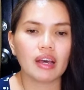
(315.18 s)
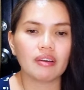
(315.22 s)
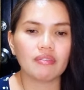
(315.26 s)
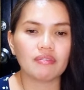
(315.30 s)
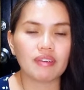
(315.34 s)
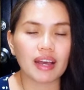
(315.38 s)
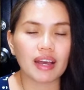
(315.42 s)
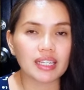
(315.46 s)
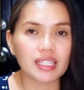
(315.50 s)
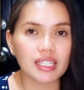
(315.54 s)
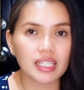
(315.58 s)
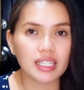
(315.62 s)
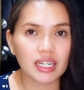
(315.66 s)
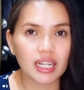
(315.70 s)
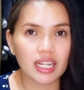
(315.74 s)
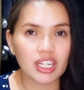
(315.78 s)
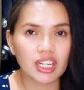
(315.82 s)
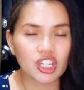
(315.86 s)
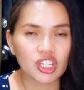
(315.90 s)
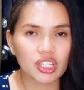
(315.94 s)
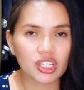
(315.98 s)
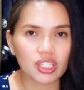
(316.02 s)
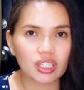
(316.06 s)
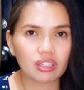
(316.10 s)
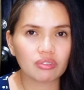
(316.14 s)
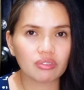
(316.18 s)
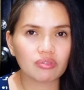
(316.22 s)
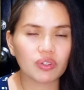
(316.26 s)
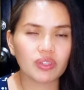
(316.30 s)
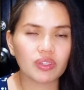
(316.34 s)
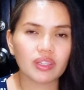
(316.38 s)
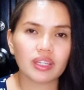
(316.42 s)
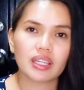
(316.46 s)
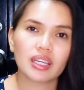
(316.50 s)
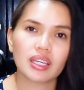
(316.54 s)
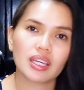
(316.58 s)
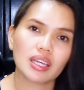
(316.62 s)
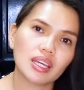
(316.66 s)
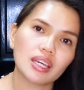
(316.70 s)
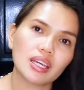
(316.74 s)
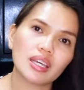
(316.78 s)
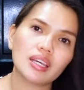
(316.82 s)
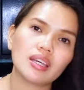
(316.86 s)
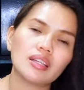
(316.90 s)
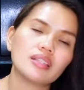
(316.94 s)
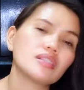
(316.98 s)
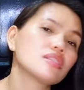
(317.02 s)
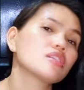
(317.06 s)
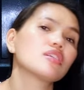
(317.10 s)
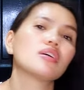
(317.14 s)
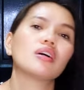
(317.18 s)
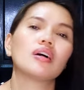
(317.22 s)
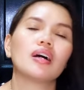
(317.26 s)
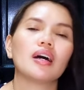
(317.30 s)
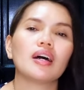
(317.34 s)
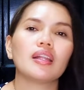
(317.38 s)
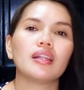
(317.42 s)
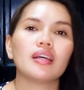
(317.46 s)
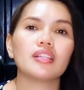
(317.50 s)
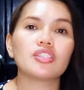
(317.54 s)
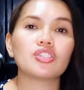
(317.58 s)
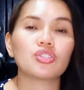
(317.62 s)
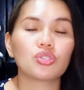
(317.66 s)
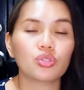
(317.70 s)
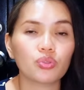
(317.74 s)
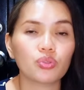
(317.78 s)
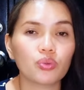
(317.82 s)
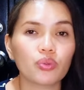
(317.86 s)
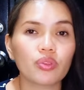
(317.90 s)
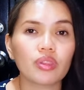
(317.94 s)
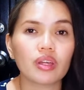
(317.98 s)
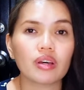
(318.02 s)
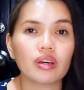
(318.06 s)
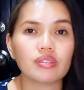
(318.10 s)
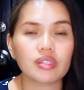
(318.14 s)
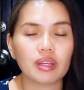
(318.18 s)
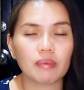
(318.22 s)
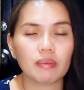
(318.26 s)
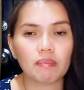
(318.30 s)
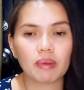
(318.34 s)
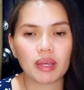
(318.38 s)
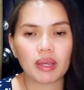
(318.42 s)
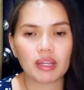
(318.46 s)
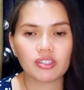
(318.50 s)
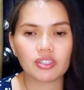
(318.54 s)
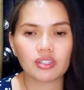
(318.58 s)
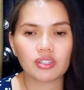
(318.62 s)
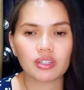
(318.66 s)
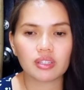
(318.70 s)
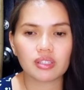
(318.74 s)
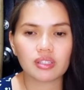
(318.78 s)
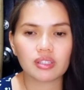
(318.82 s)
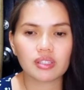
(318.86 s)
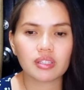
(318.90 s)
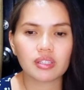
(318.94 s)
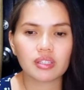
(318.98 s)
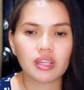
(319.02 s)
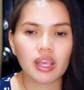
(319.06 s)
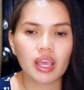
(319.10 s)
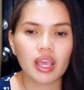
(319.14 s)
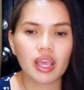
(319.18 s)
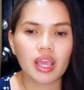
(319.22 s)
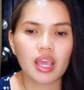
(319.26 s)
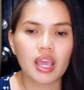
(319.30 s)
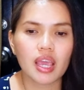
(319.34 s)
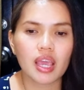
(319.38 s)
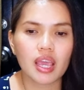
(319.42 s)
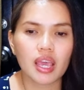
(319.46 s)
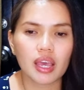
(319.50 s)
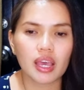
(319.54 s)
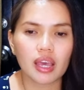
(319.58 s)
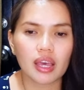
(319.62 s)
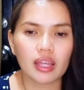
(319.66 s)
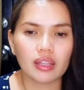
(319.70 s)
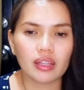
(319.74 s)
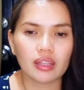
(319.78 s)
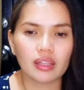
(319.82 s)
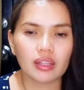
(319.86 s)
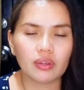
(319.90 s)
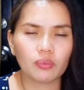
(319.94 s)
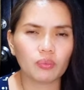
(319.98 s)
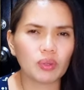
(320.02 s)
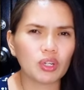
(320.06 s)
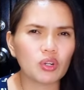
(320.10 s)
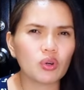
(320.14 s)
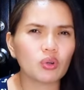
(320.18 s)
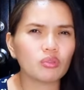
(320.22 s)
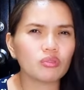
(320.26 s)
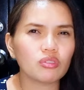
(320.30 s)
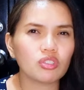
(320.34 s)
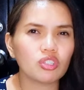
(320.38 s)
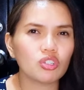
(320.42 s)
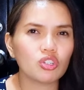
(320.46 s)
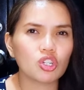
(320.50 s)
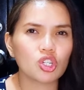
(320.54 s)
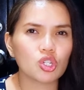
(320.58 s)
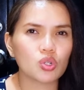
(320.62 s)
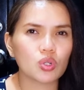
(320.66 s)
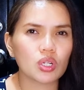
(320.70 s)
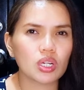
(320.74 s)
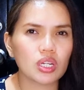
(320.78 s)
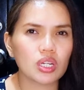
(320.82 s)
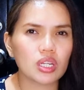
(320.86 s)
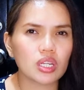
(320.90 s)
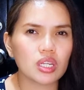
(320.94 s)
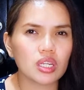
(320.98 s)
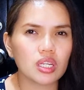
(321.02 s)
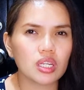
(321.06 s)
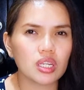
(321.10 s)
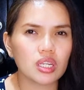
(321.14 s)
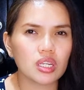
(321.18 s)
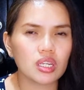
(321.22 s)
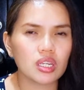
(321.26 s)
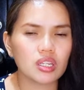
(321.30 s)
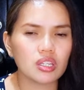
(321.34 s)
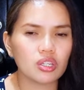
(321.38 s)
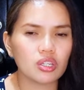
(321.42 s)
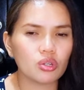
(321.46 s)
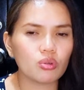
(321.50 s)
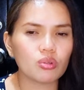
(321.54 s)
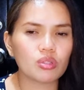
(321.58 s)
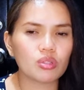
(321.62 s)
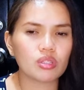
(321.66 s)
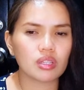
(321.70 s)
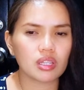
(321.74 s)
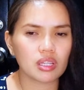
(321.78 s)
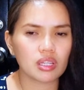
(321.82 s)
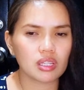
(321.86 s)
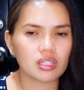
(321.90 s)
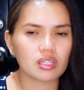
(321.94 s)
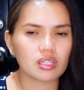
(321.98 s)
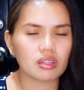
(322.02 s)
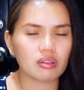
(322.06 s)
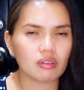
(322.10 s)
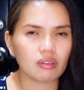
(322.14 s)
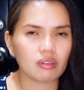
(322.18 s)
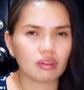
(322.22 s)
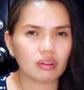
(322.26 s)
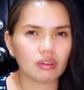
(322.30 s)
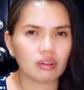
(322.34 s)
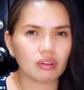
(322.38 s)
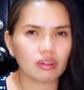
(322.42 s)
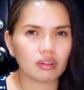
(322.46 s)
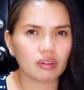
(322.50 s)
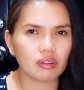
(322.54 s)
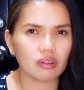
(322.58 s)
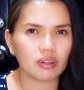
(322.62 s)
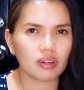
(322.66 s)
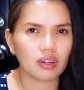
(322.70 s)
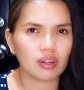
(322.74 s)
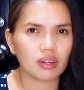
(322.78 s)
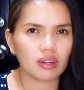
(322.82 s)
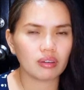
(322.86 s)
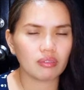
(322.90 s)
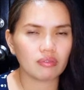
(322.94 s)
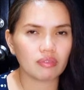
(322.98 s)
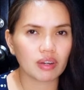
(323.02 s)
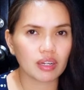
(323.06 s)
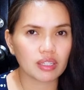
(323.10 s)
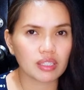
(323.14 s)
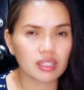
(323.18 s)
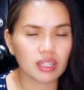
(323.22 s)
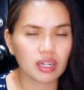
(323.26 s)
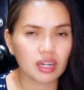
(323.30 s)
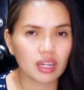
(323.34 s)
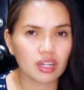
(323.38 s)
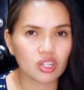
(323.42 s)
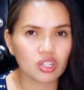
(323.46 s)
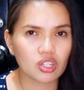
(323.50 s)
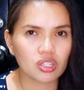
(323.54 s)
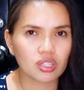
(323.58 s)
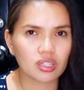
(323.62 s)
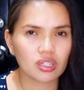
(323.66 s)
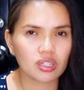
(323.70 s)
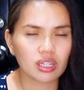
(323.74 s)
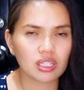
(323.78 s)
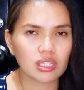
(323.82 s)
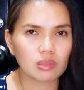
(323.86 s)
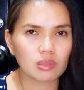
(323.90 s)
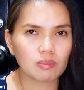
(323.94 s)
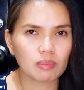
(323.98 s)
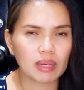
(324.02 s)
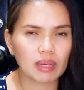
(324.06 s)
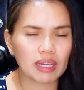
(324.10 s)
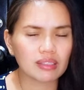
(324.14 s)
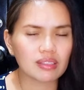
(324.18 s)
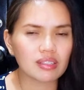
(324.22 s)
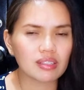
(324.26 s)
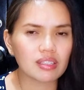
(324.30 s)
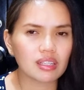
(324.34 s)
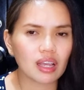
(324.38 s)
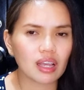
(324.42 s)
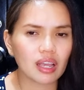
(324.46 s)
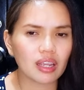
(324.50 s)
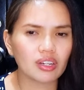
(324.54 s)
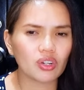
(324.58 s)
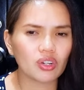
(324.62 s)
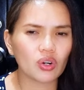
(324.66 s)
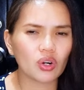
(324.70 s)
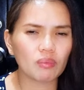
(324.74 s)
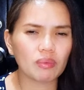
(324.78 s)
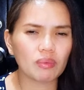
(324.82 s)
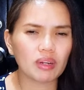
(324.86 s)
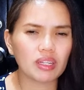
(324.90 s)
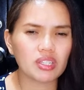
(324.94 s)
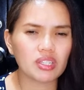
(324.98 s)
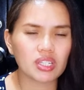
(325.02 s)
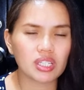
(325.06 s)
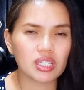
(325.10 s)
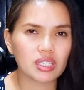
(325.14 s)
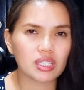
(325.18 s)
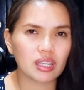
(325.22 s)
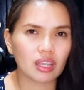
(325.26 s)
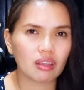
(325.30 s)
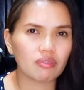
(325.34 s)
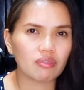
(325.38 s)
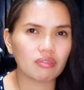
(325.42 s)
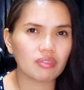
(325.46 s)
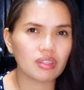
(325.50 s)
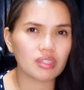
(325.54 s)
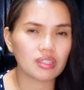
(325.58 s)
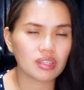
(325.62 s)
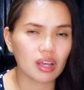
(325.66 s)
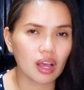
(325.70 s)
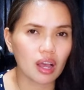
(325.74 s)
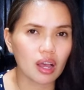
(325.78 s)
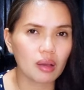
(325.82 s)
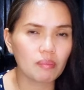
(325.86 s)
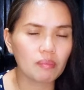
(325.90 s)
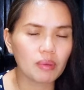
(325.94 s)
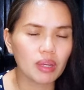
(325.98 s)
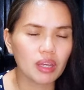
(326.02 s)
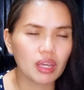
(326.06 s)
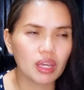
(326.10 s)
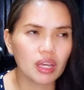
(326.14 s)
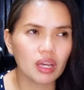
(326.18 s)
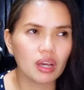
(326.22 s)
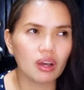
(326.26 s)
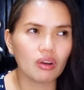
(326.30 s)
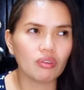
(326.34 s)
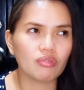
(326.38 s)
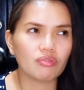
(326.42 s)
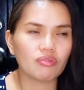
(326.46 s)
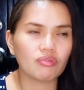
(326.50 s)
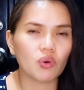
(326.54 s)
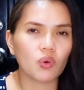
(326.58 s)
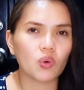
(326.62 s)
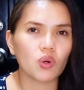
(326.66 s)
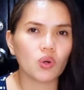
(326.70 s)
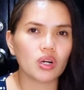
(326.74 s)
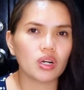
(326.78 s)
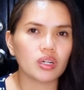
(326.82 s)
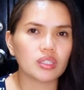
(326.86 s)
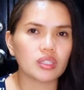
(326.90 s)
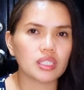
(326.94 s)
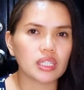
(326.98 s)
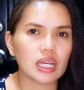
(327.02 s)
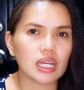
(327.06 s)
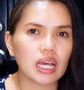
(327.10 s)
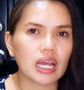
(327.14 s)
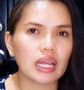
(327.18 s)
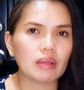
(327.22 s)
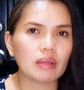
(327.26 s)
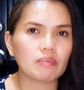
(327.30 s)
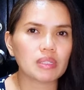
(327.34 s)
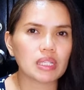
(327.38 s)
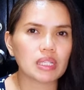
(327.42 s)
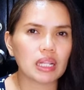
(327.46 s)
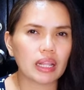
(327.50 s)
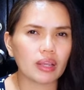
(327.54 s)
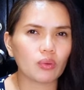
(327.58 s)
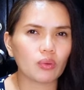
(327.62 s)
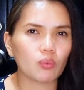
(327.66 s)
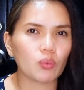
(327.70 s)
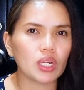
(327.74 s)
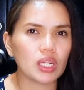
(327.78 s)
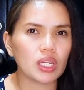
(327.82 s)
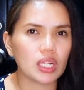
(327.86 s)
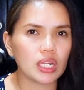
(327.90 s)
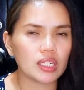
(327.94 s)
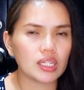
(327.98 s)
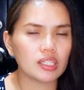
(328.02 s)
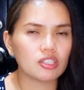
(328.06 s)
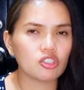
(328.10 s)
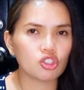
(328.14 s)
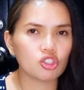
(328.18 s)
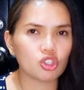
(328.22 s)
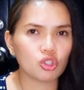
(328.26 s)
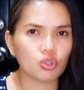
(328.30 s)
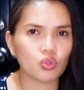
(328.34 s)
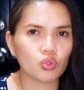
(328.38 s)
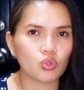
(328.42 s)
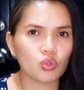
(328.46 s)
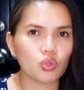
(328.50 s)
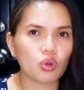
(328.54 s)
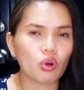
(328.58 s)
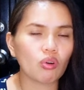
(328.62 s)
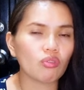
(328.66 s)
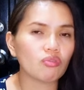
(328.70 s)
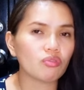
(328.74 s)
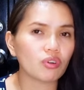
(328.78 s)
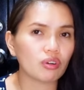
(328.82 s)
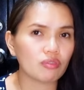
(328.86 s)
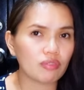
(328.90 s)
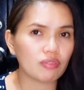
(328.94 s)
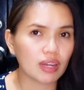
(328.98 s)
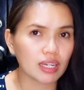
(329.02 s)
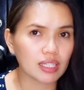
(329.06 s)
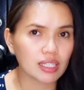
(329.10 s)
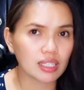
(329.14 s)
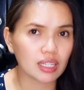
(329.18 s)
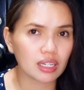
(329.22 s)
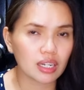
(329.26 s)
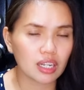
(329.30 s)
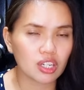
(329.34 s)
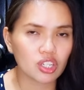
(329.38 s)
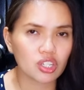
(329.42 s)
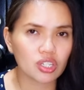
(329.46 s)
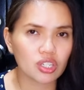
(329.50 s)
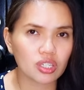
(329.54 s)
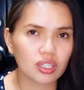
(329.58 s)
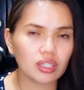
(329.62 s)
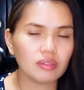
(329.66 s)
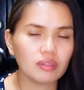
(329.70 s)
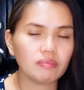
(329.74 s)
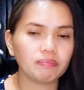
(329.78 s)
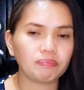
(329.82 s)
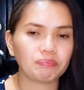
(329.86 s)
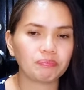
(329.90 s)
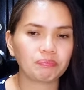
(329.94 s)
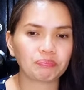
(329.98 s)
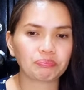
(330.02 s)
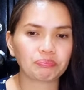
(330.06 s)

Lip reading: Vaccination for the kids, that's 2,000 pesos. And we don't usually use this vaccination expense. I normally just save this up for times like we needed to go for vaccination.